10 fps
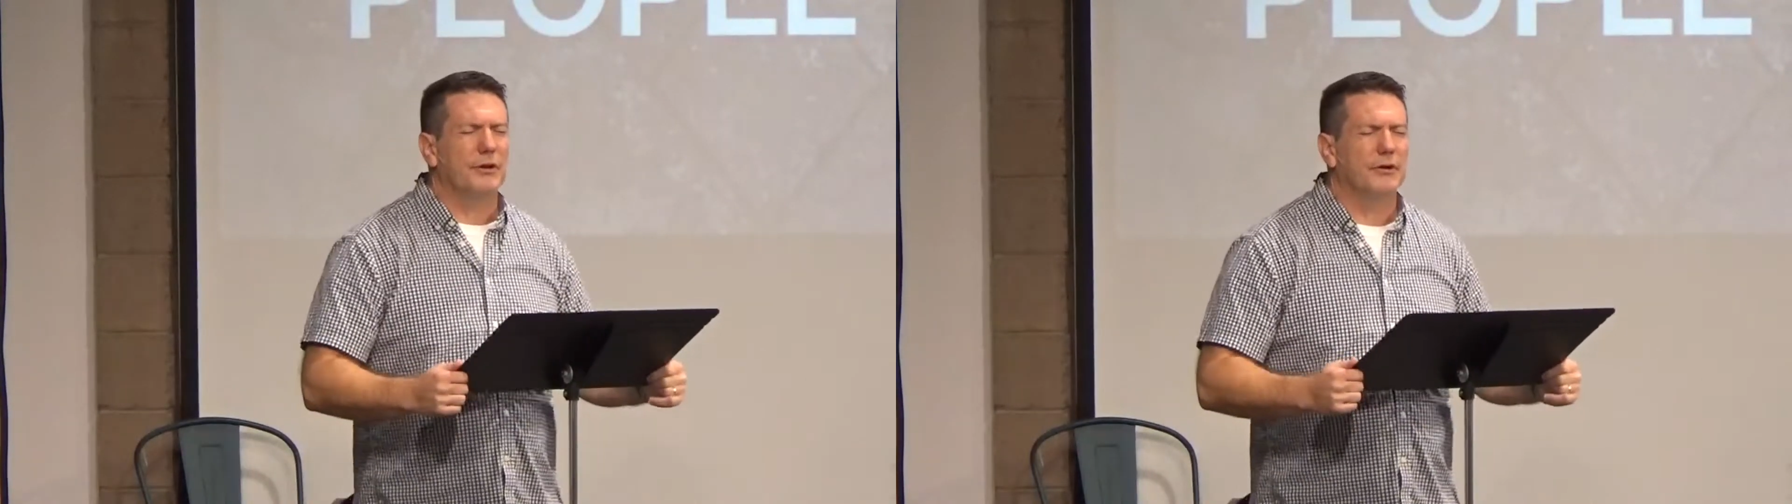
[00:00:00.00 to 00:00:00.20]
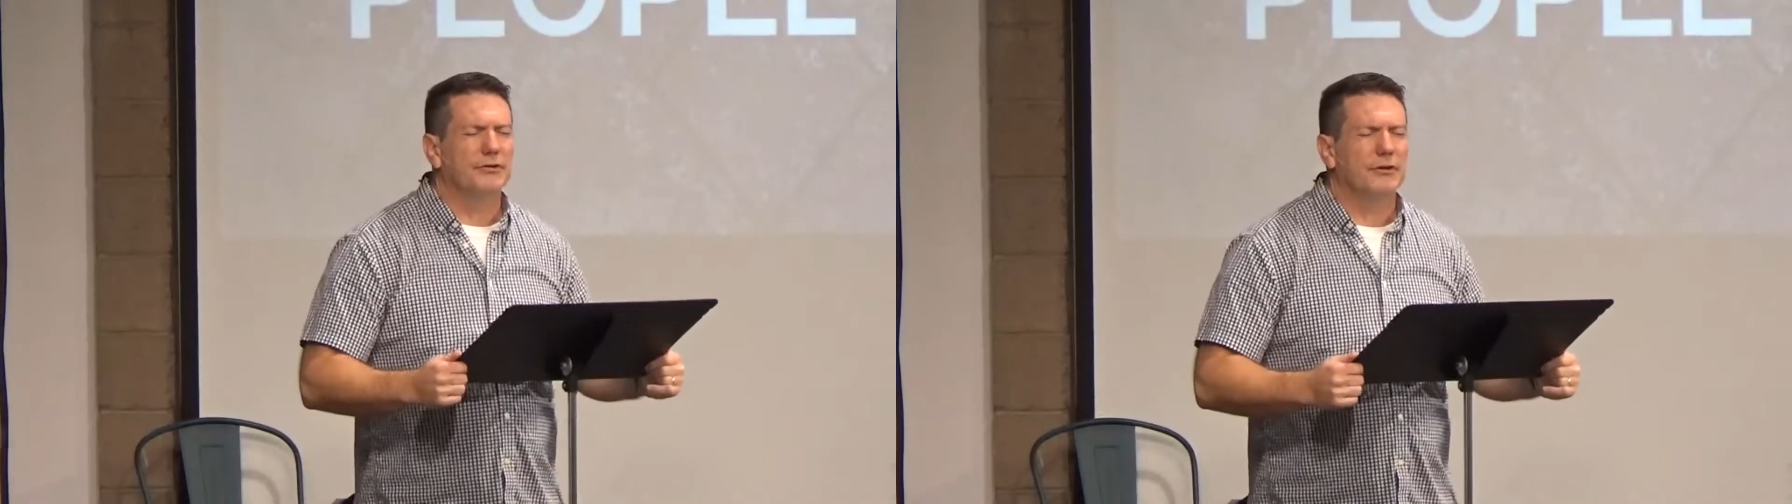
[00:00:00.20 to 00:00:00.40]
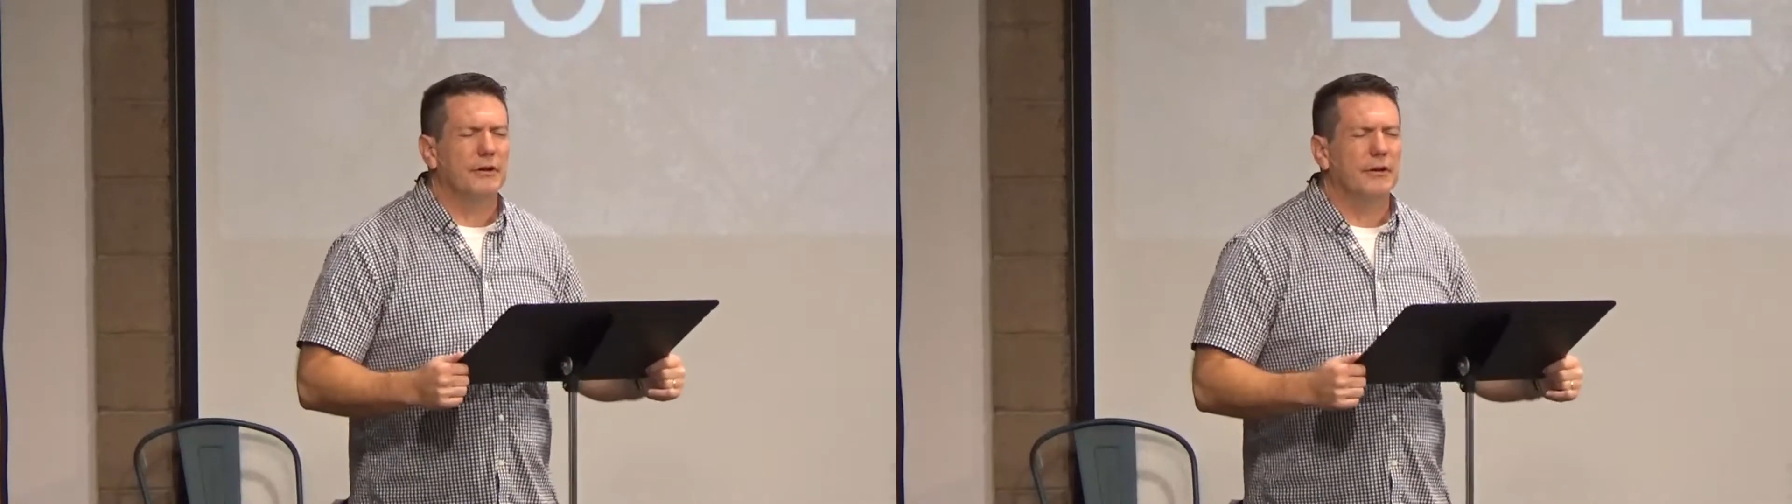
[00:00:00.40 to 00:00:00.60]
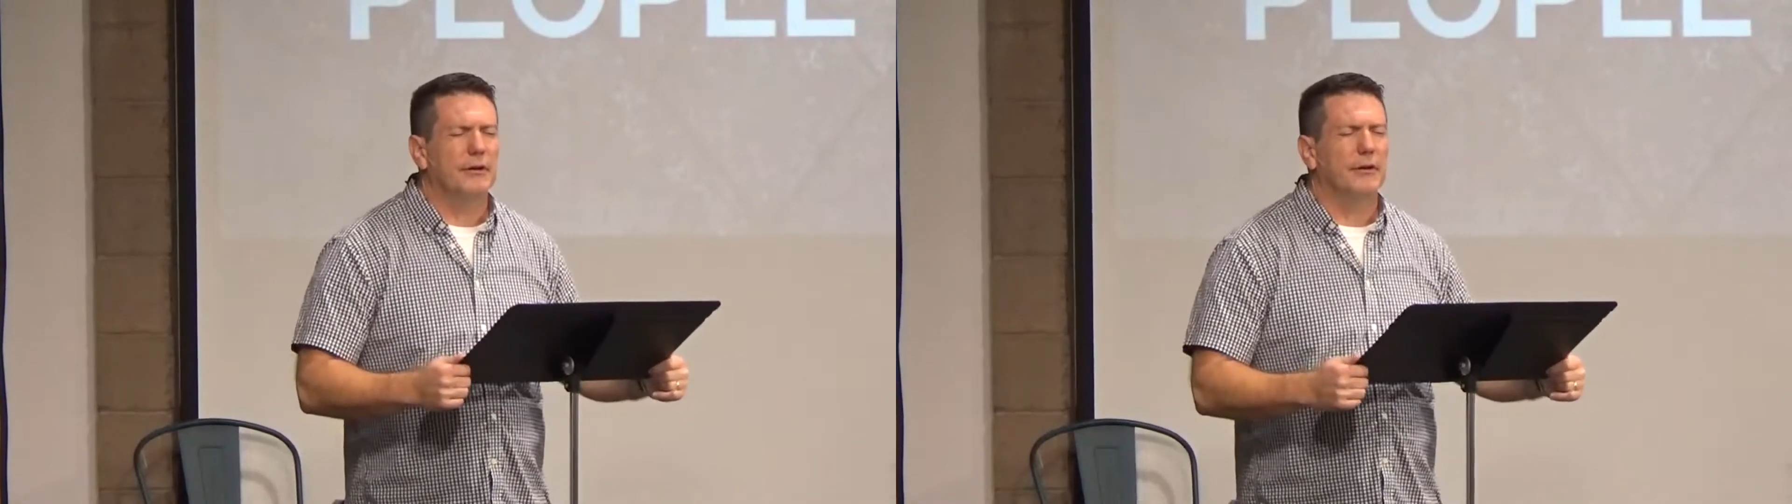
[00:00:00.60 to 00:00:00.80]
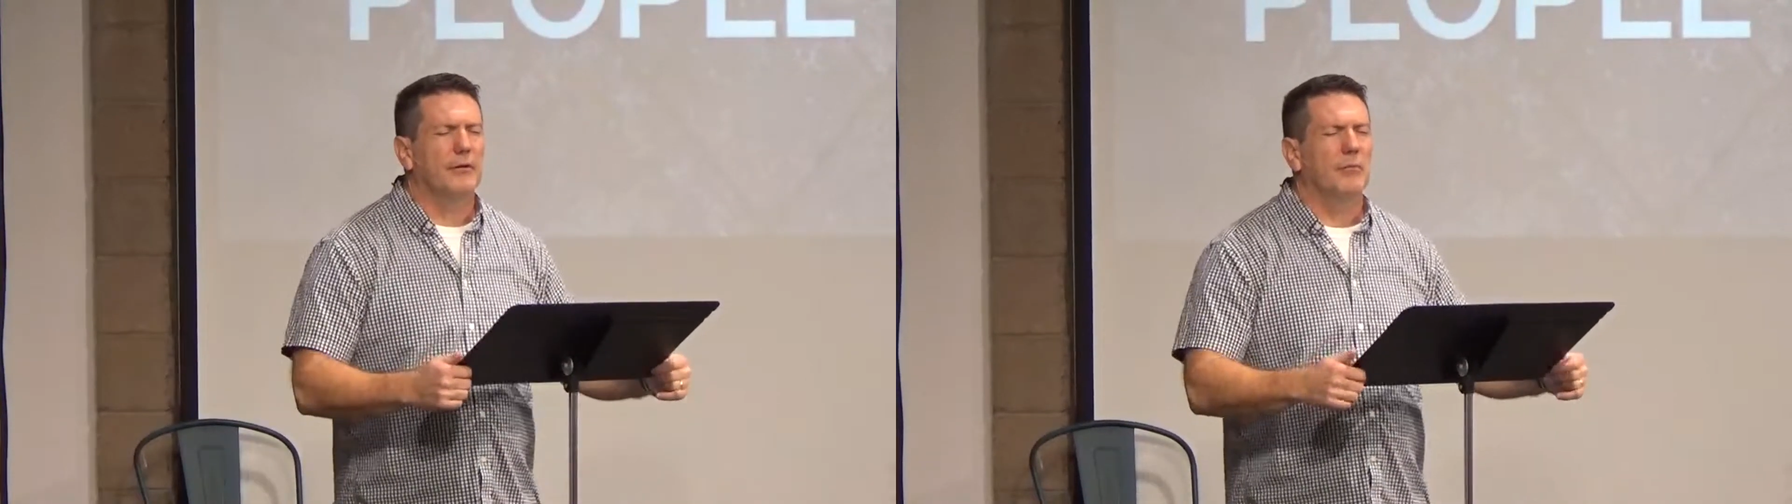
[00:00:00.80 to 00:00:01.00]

ears to hear it and